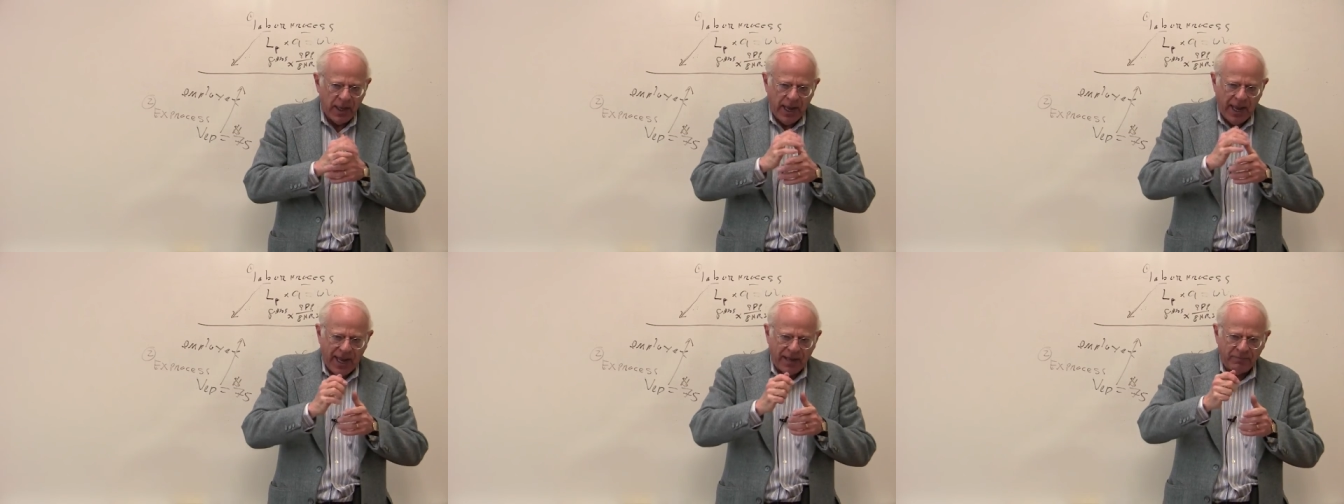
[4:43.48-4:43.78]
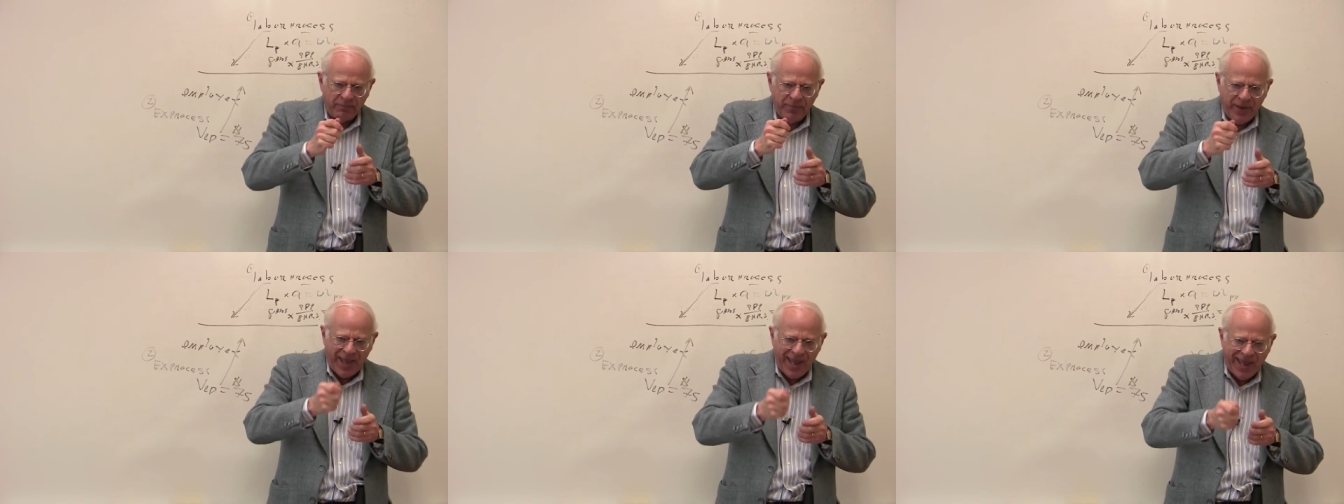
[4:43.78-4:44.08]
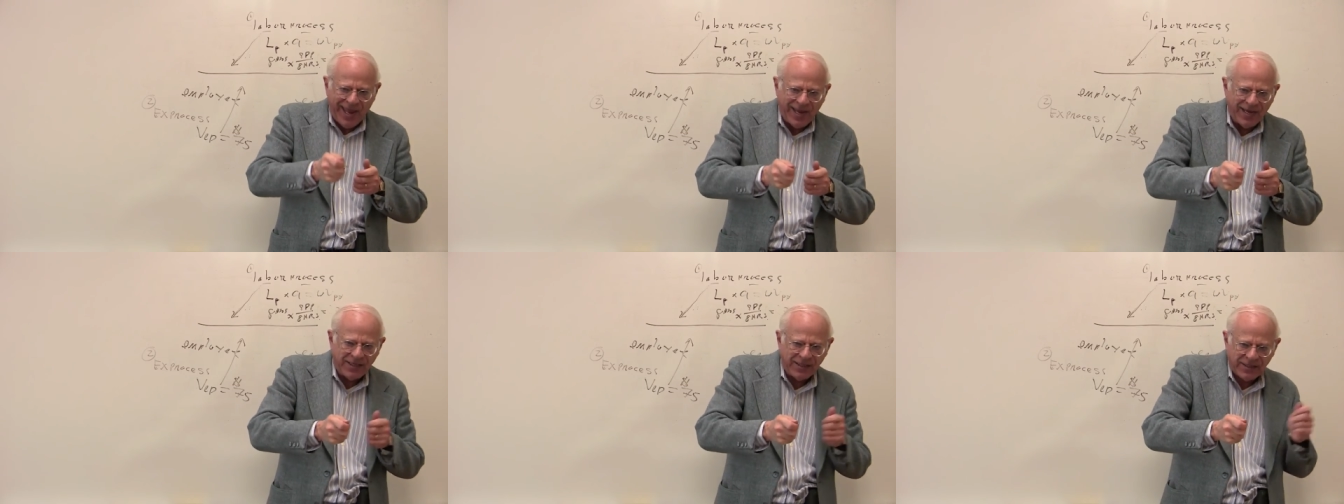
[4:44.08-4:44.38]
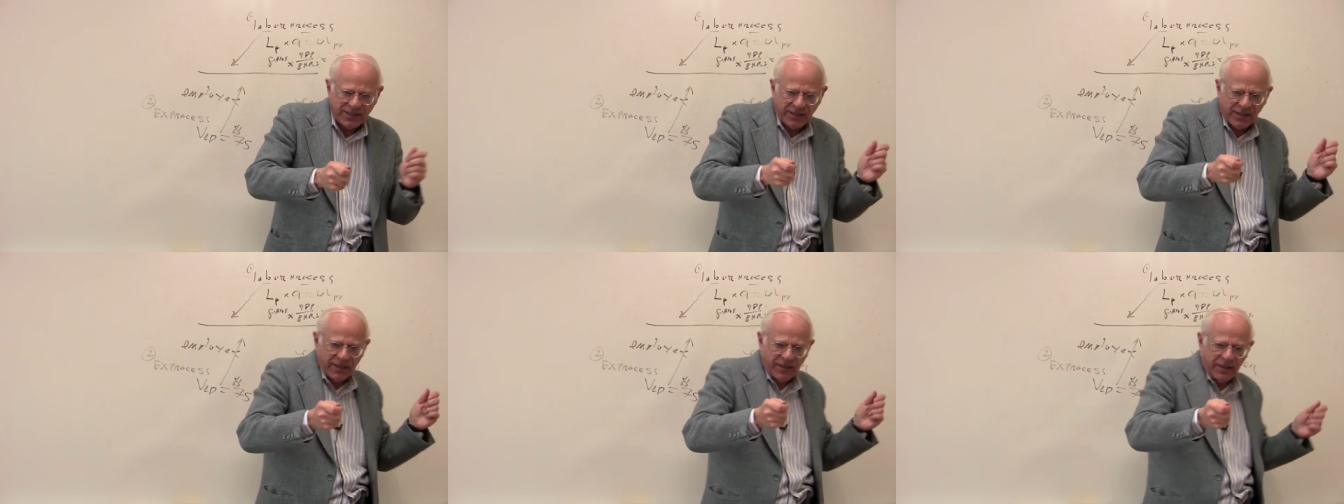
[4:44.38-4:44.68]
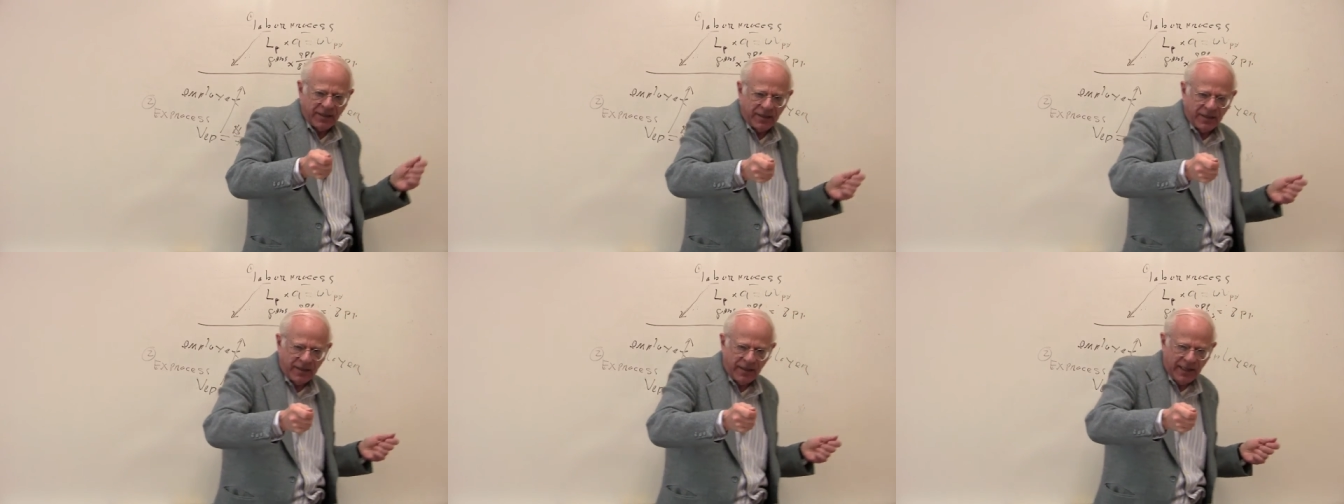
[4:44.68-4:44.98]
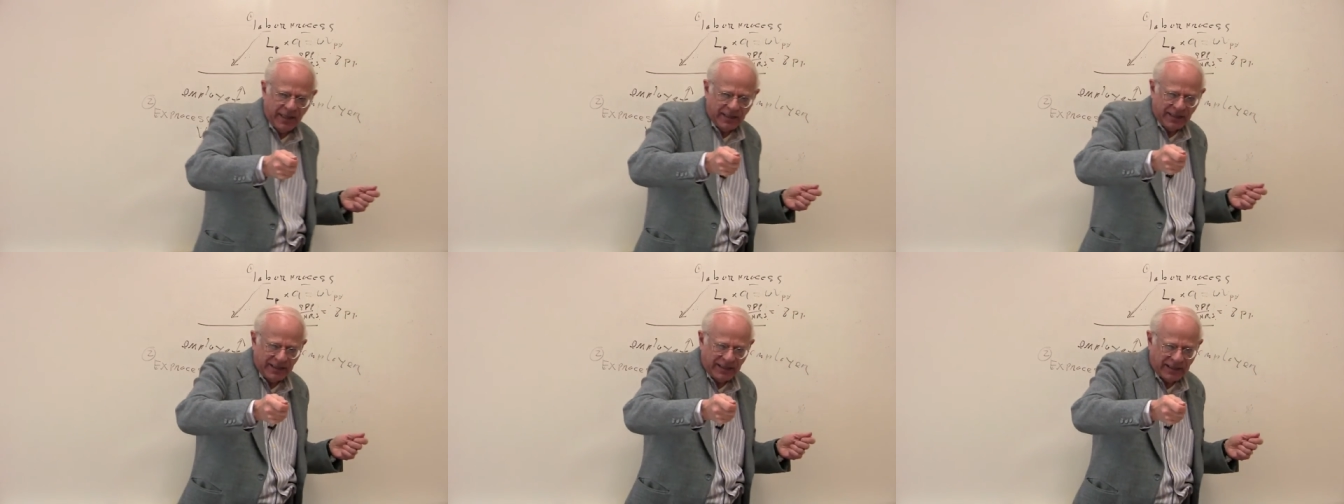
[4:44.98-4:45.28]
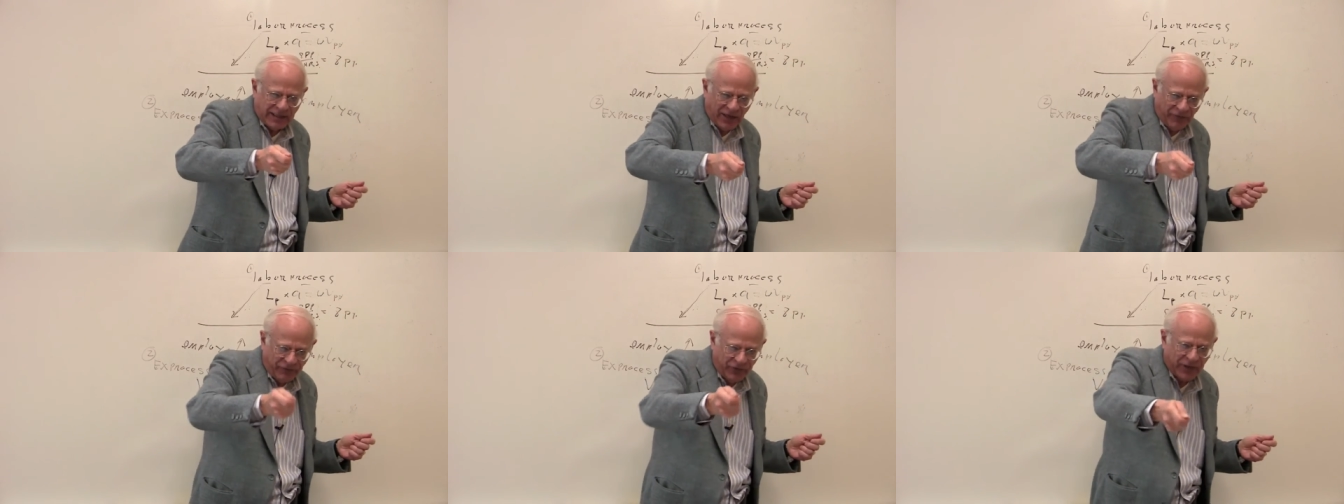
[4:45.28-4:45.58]
and pays
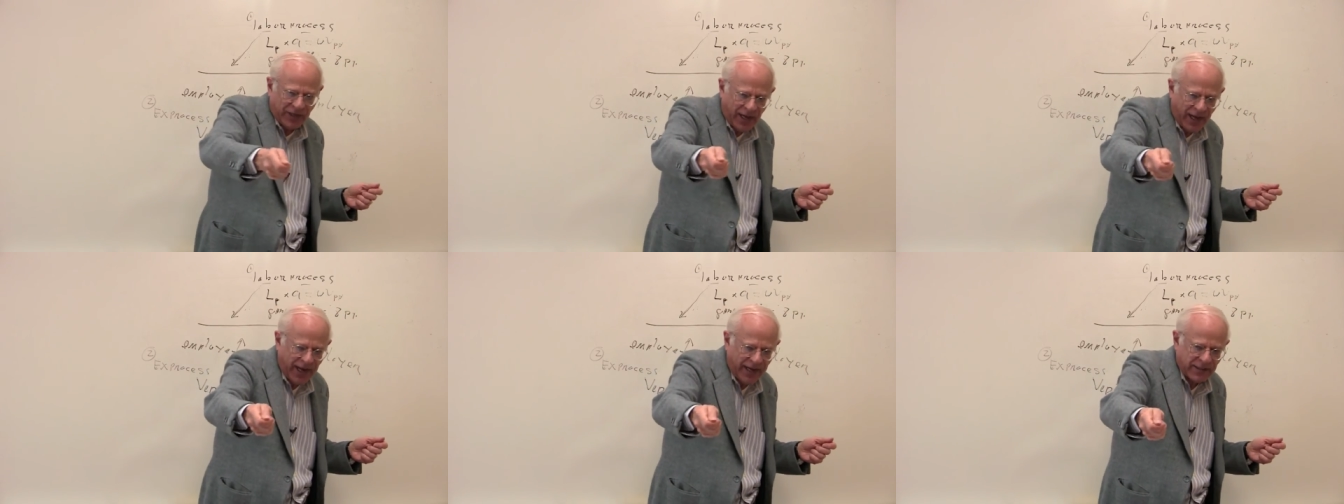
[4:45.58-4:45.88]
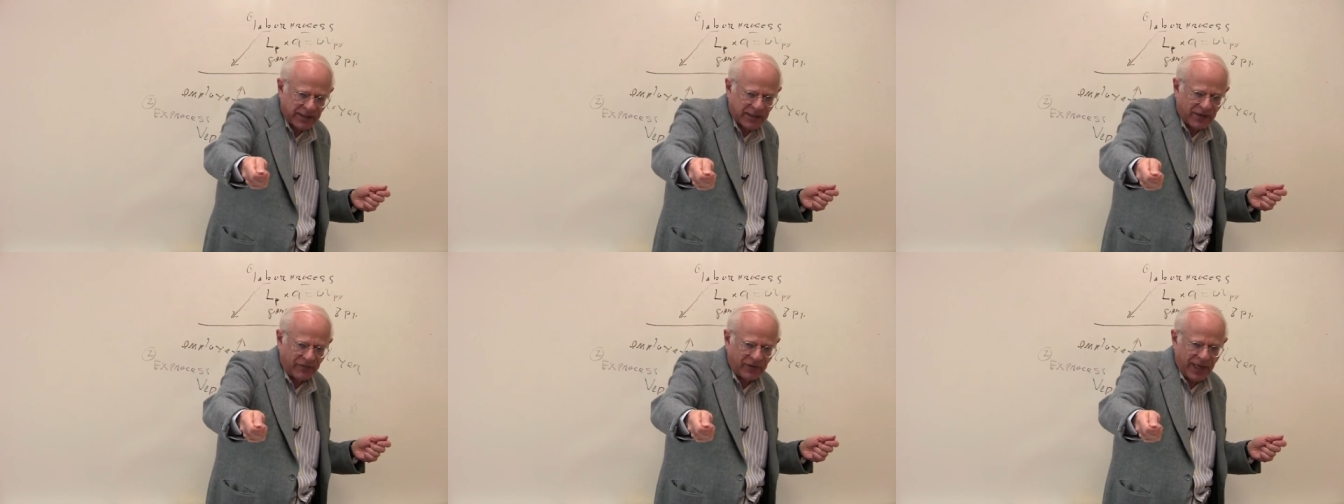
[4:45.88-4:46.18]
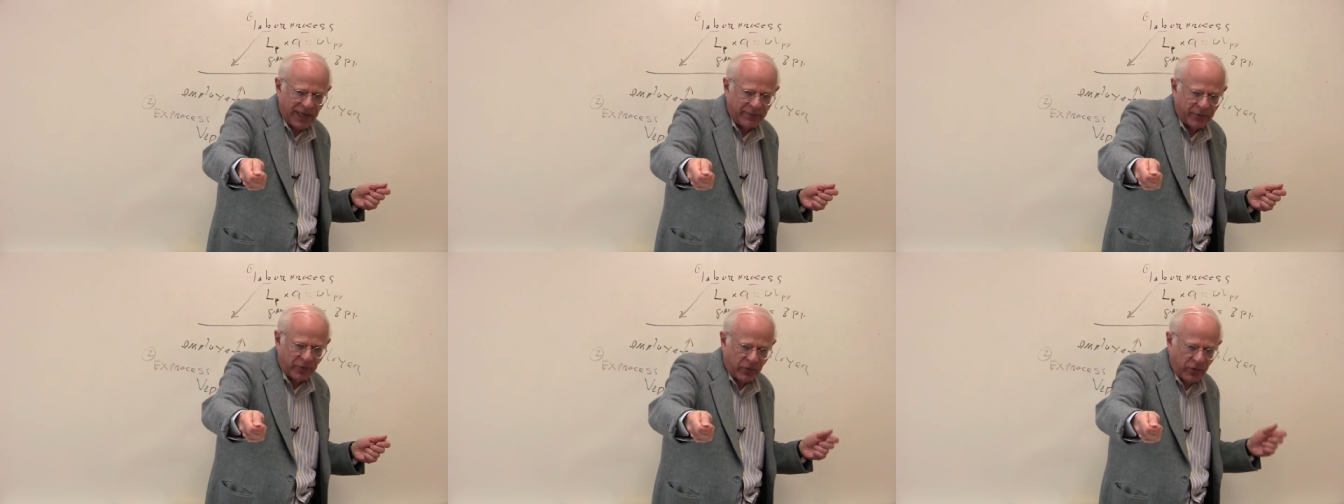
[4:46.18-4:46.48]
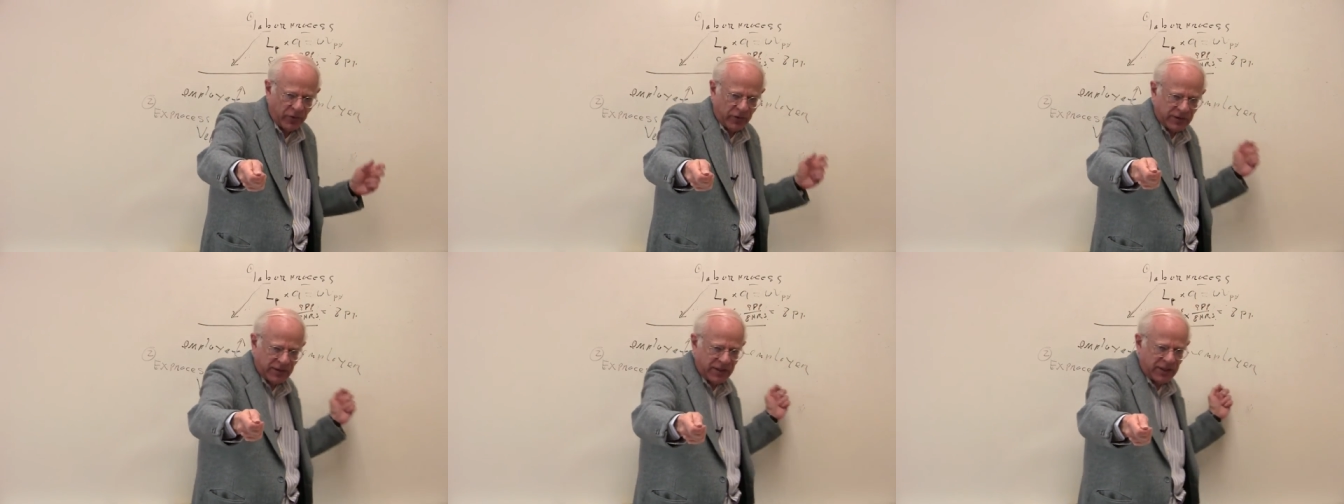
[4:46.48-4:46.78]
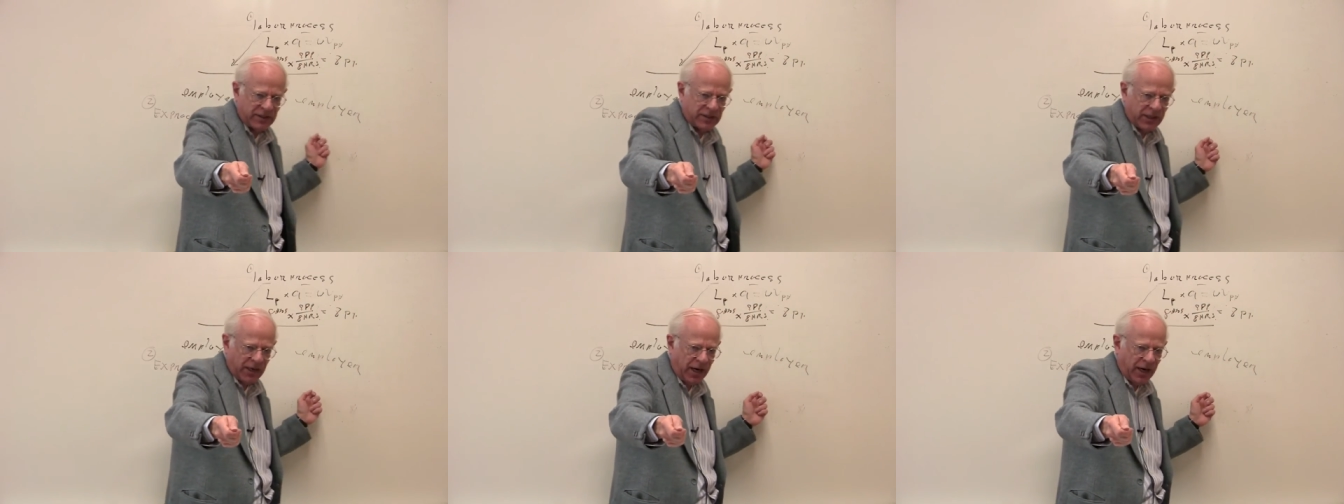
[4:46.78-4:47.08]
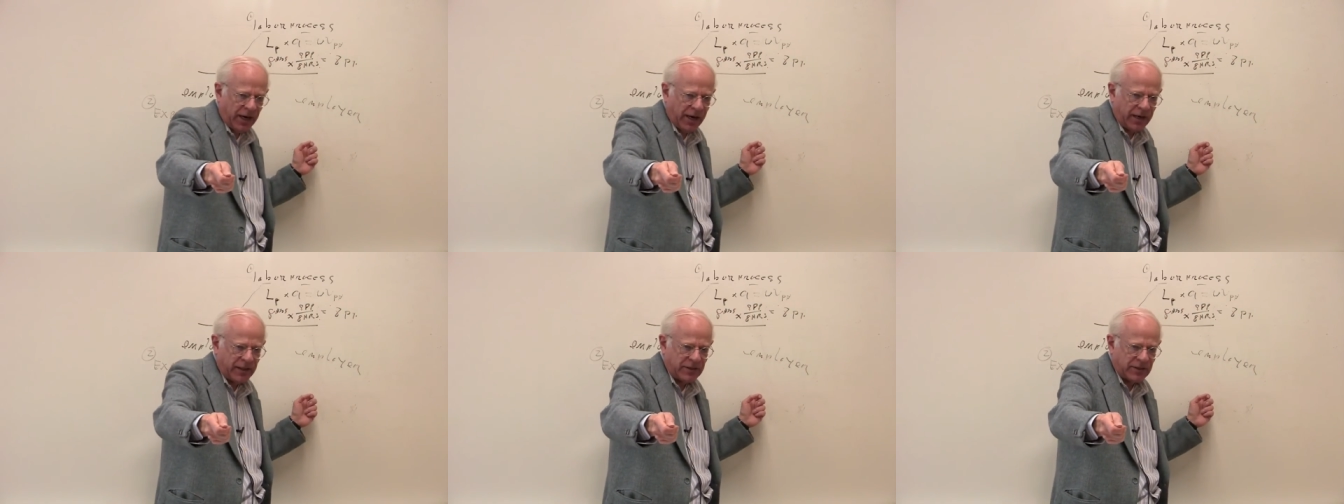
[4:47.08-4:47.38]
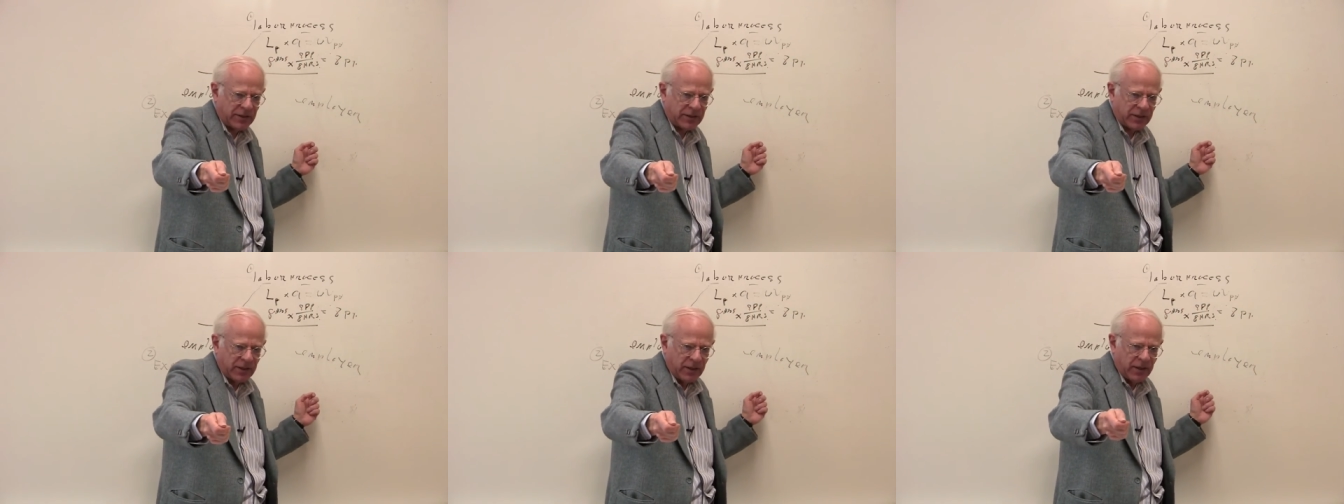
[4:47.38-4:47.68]
different kinds of laborers, these
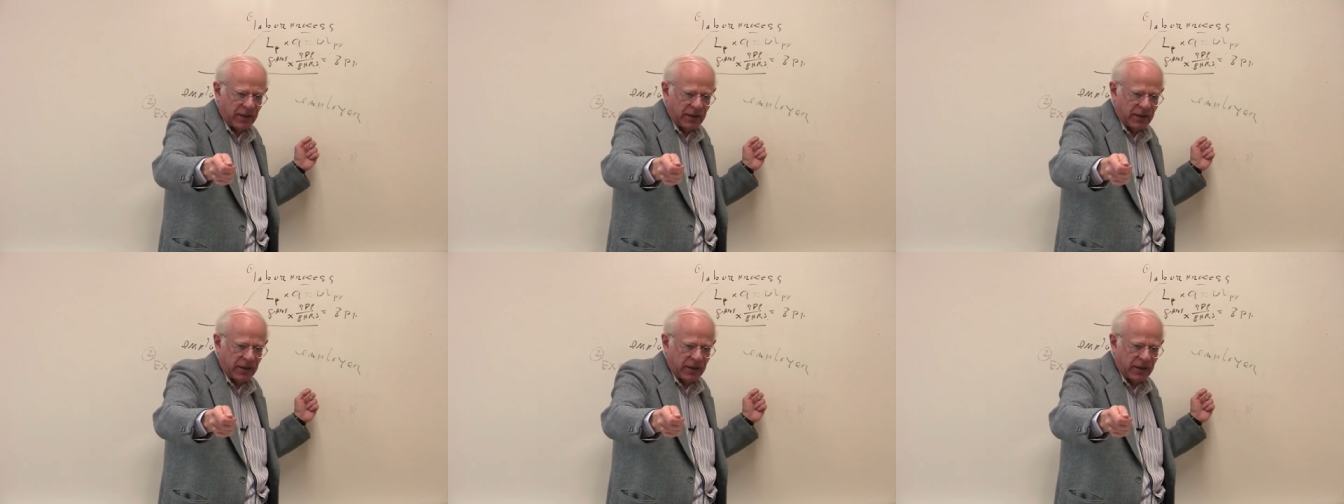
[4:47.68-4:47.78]
guards,